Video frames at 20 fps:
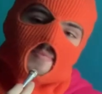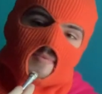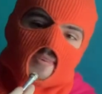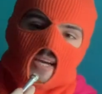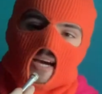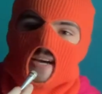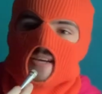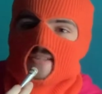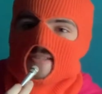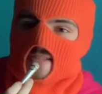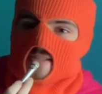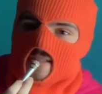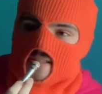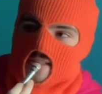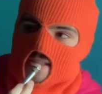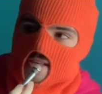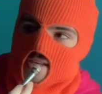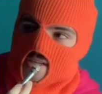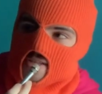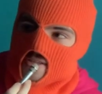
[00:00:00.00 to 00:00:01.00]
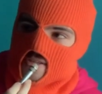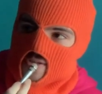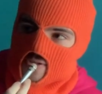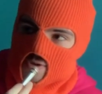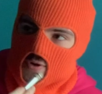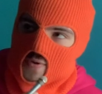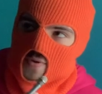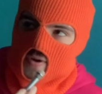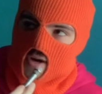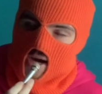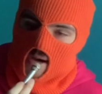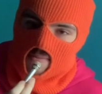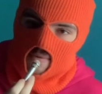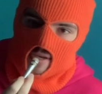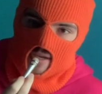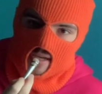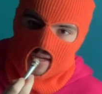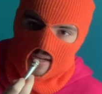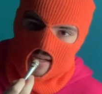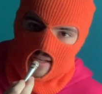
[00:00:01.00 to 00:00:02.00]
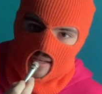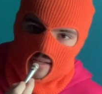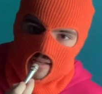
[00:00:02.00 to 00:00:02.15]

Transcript: guys, it's so complicated.